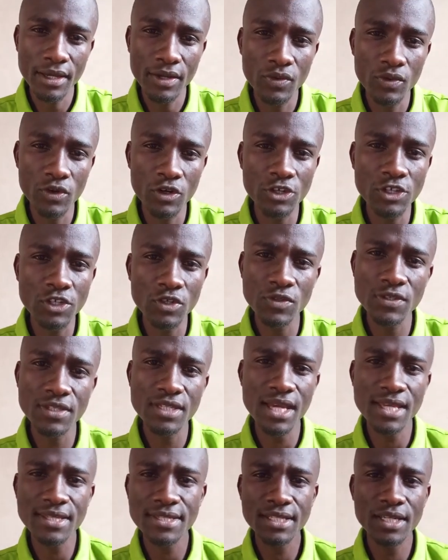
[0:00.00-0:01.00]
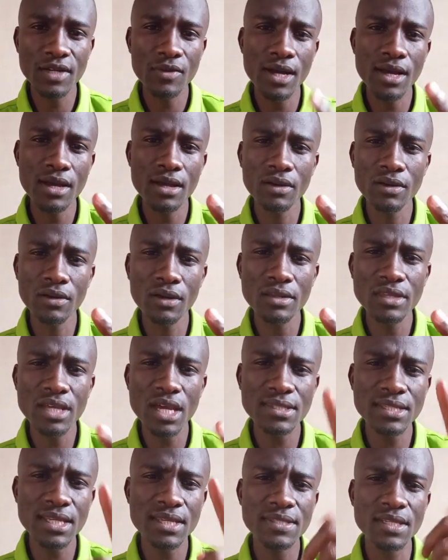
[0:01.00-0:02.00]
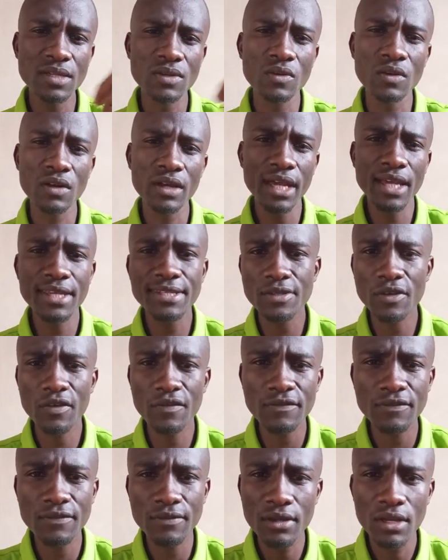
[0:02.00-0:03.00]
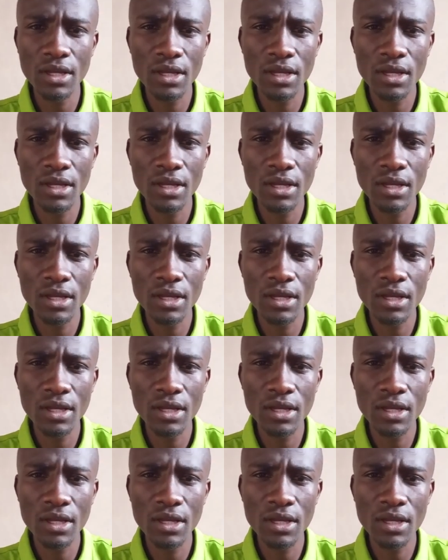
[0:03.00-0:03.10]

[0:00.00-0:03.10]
Do not use just a single case of